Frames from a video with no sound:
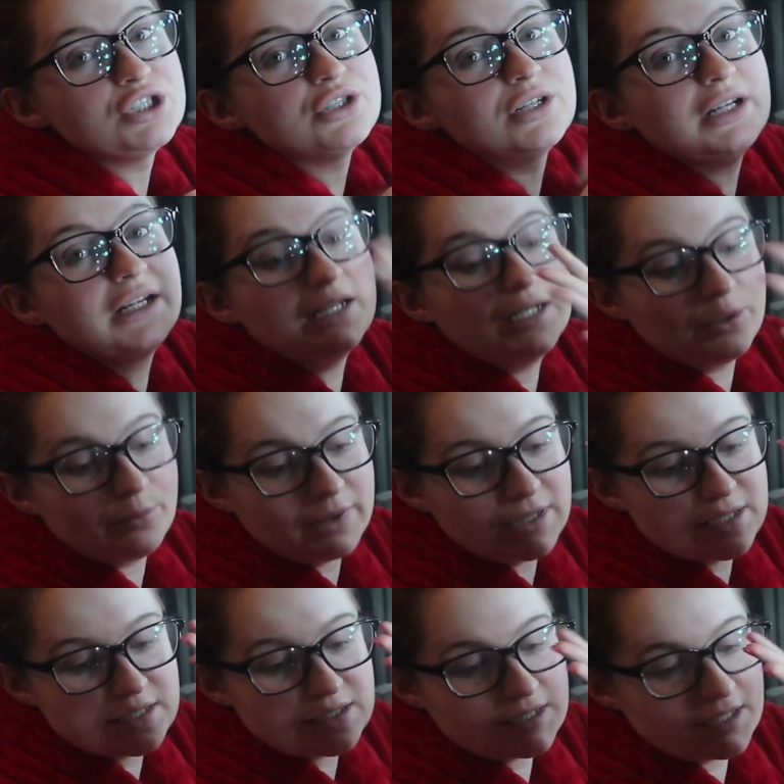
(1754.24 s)
to do a little bit
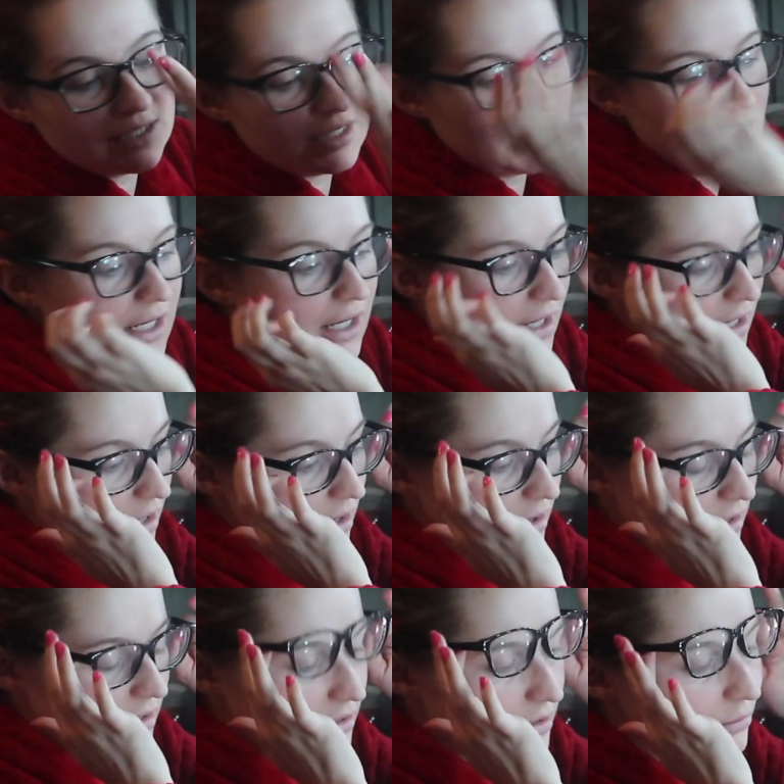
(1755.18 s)
of skincare
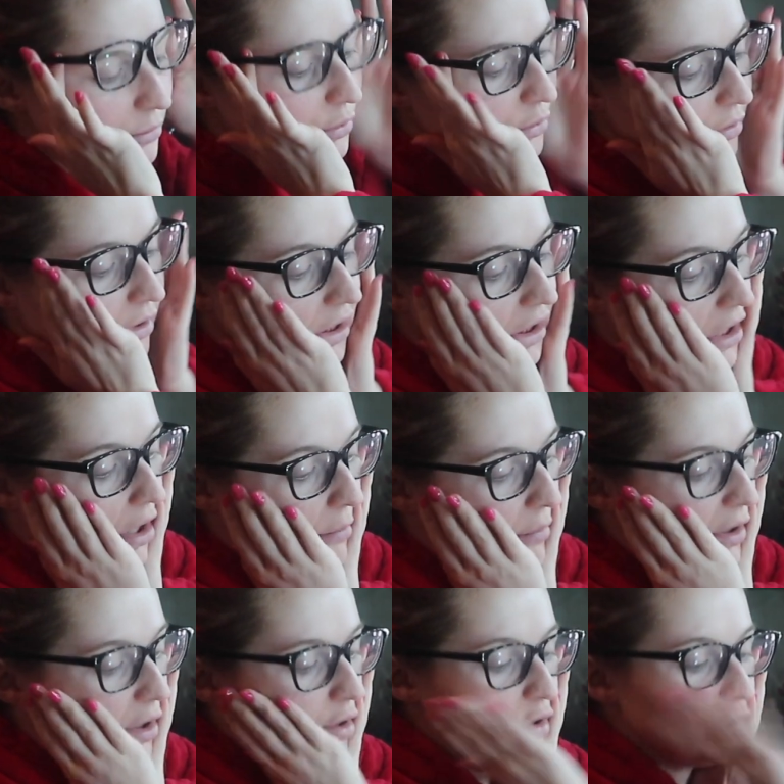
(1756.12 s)
this morning
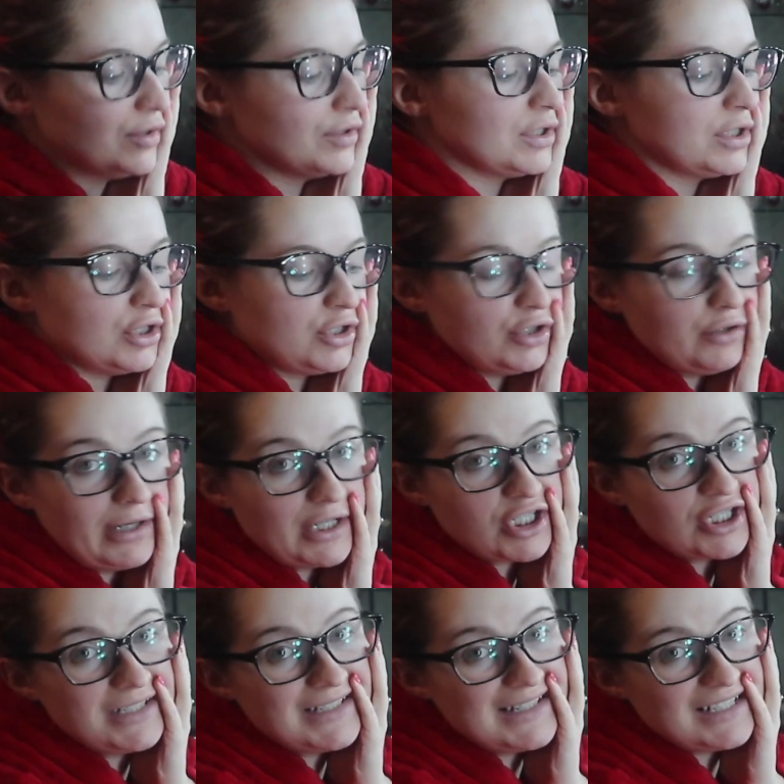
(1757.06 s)
because I do
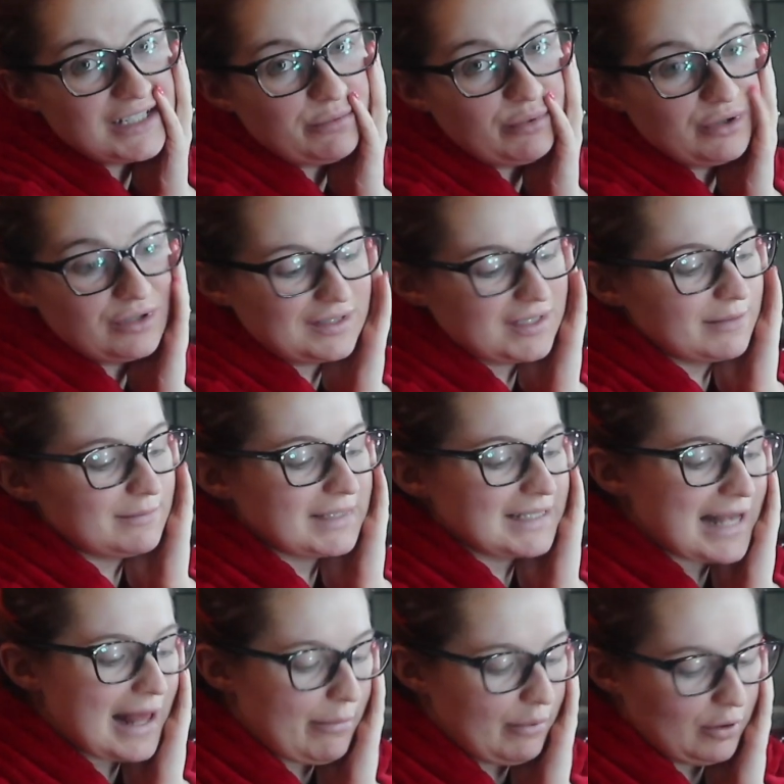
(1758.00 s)
actually need to put some
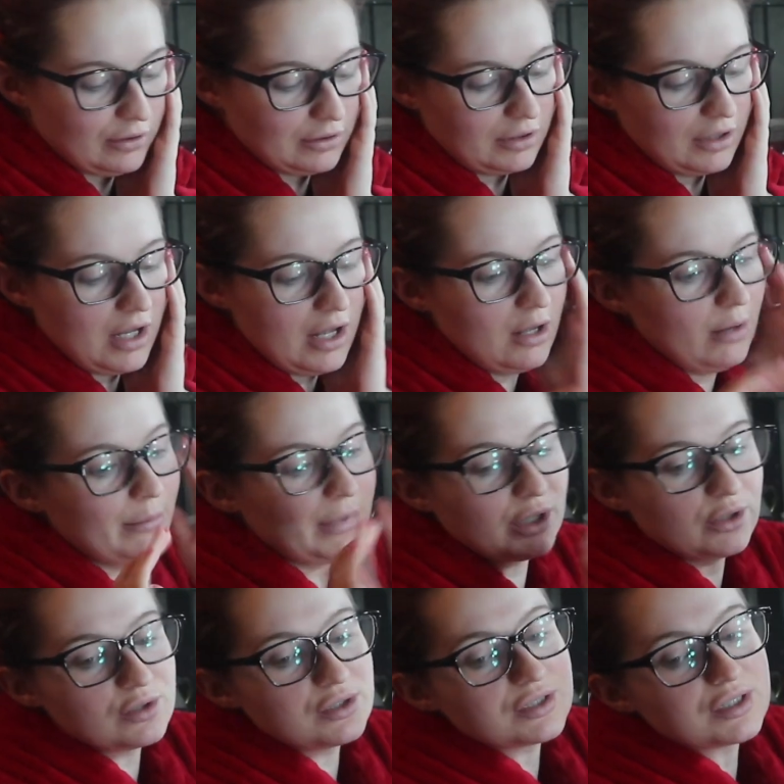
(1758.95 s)
slack on
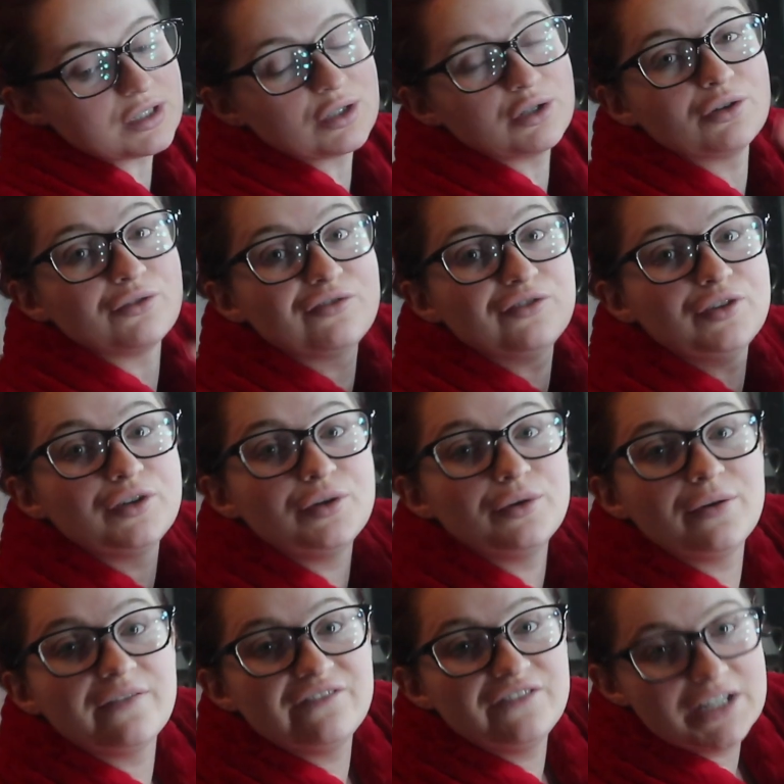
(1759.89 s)
because I've got a
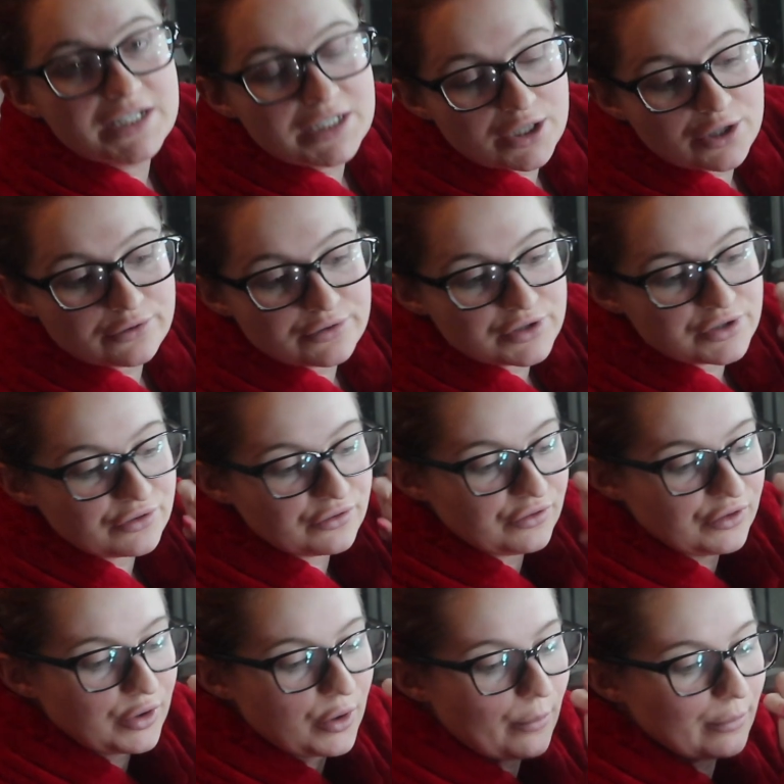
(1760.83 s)
few videos to
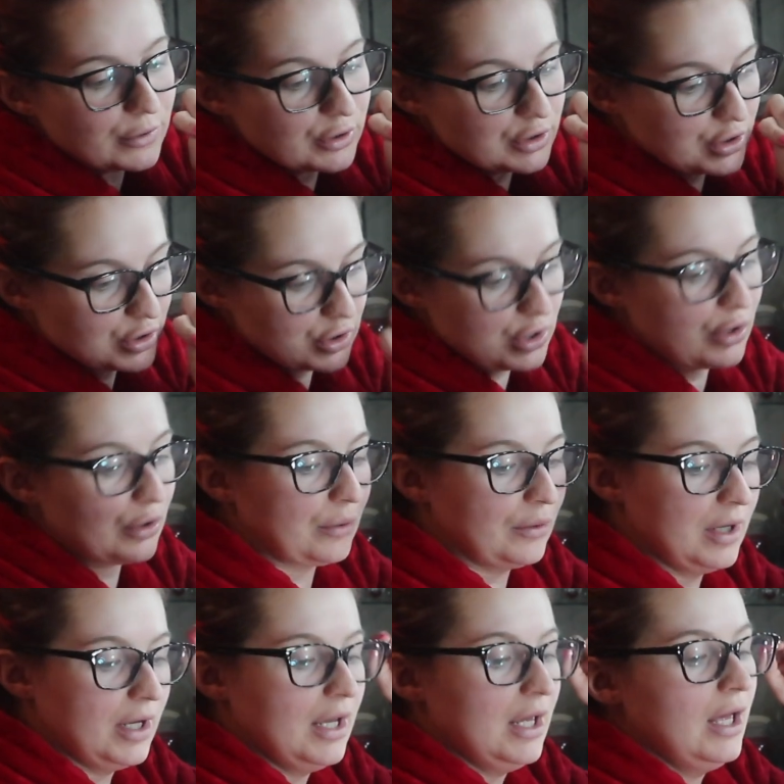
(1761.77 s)
film. So,
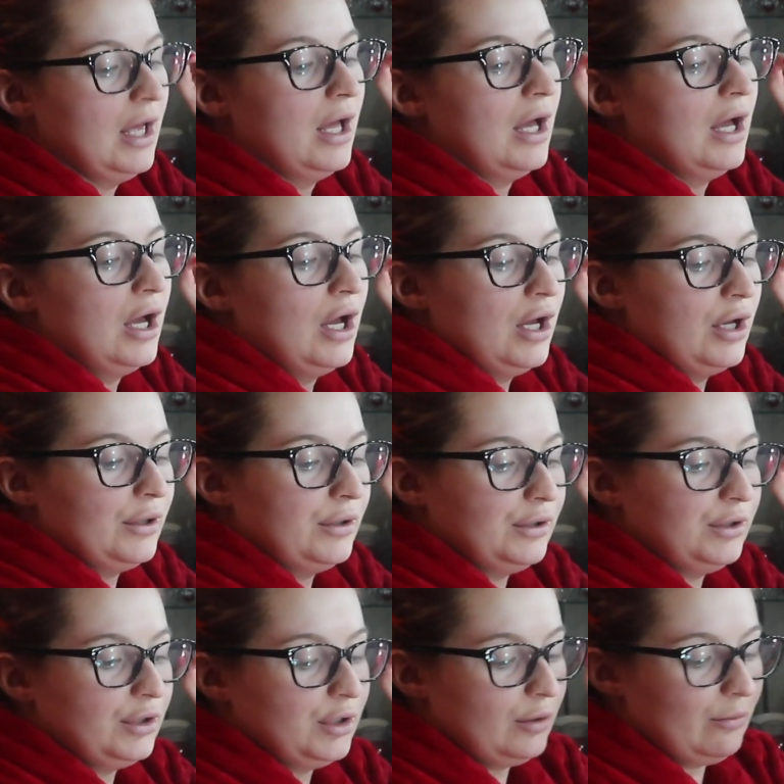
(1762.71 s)

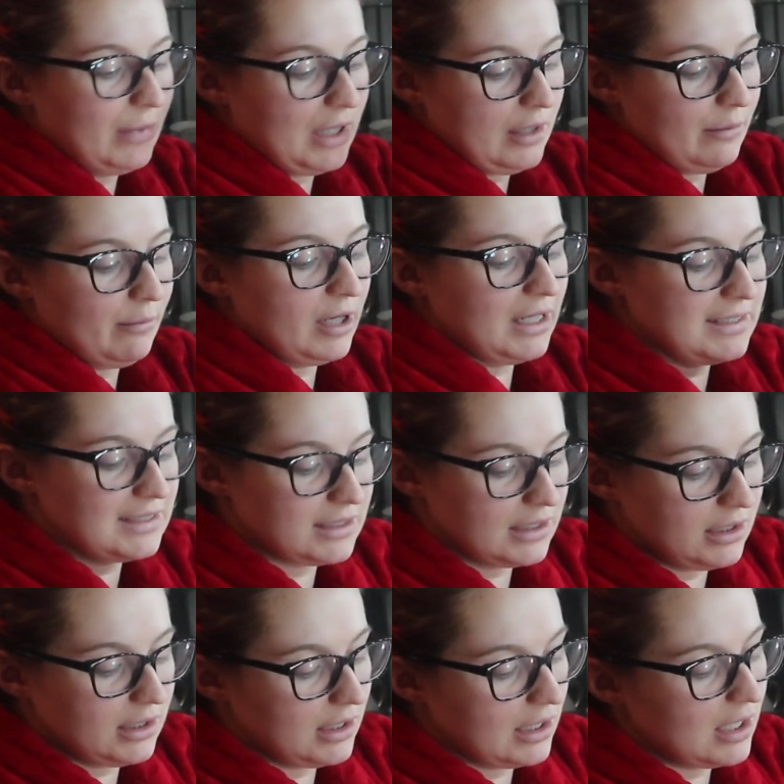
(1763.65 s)
you know me, my
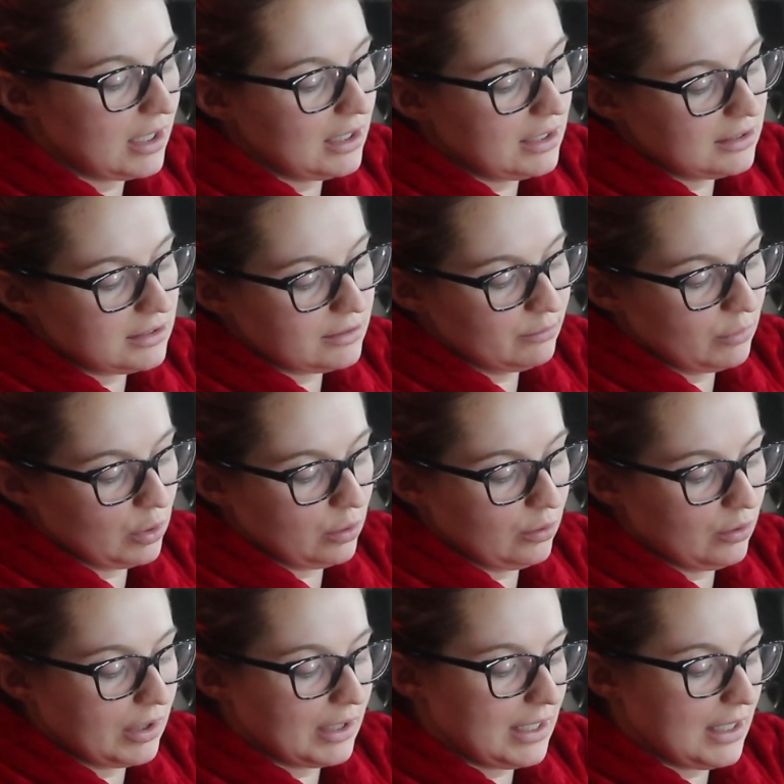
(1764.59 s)
skincare is
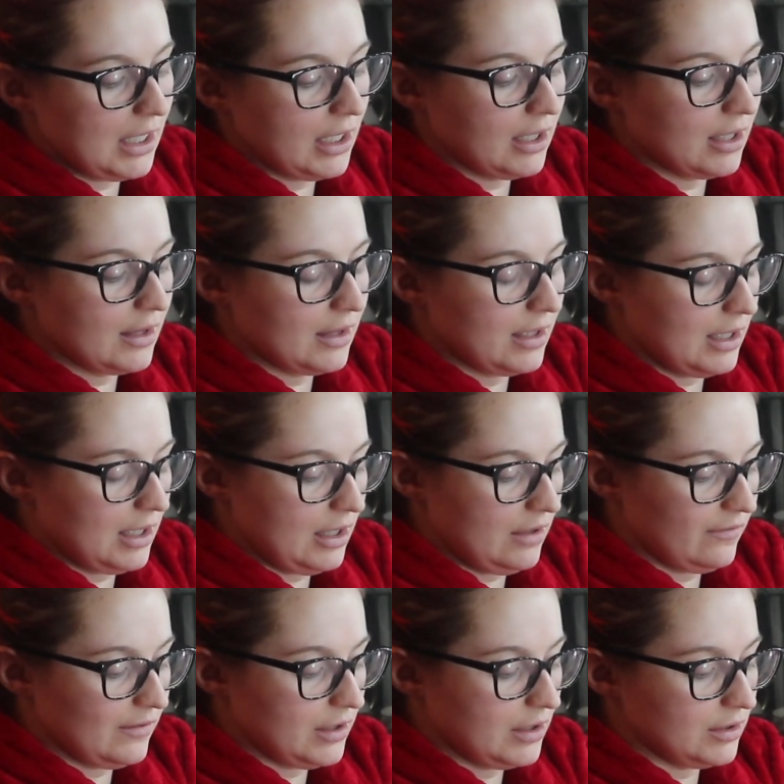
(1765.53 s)
more in the
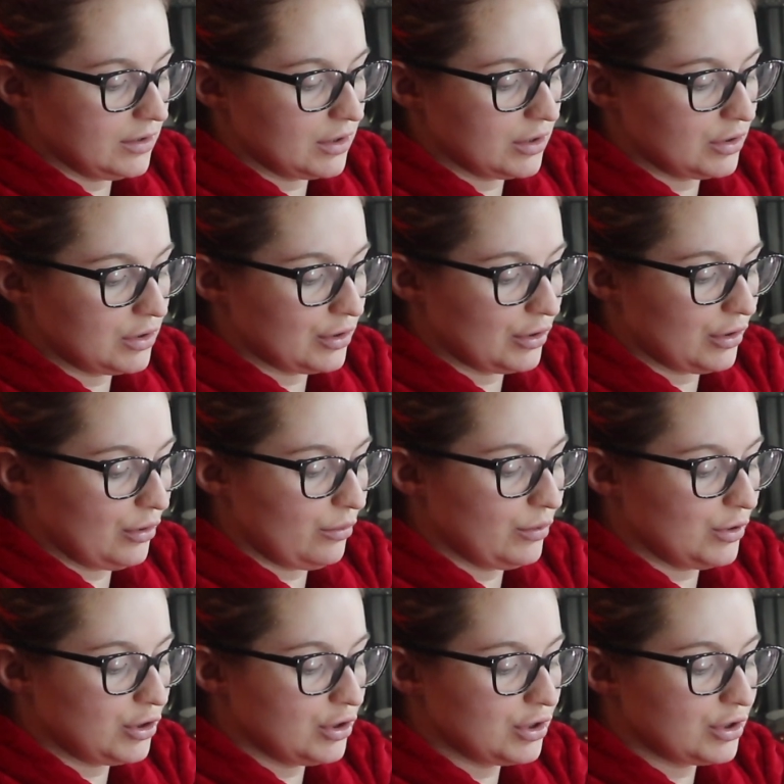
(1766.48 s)
evenings. So
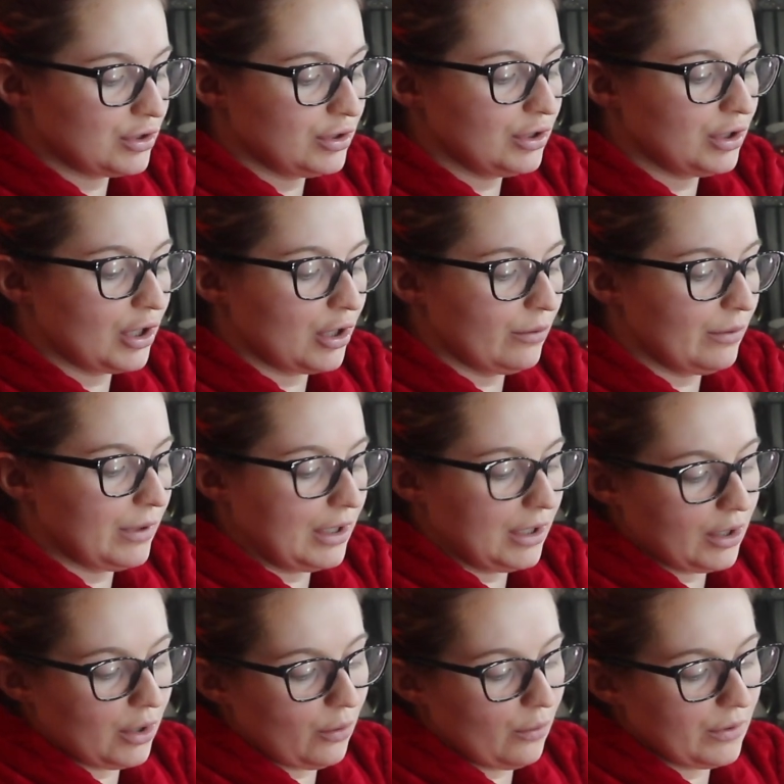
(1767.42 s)
we're just going to go
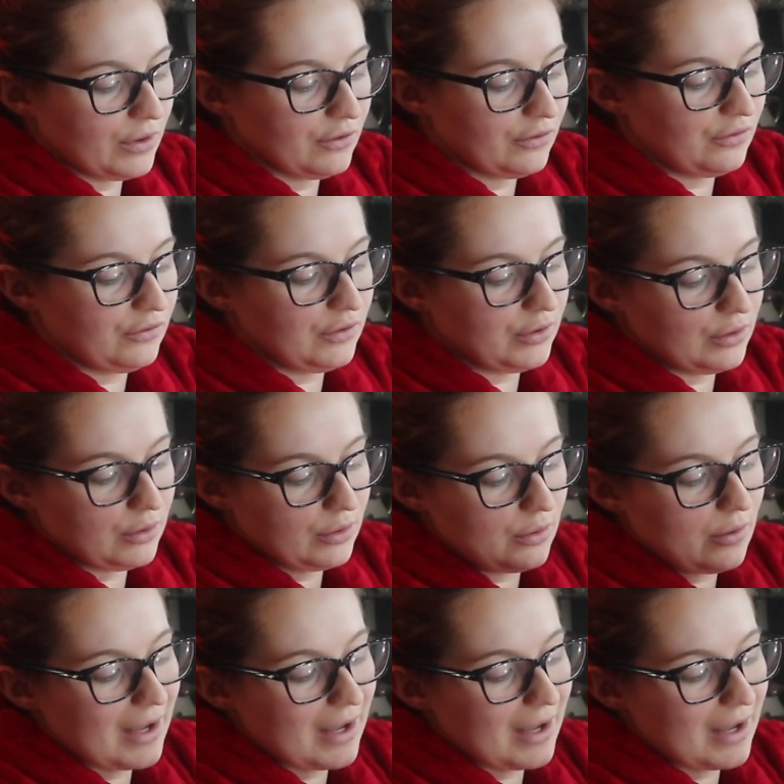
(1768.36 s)
in with a few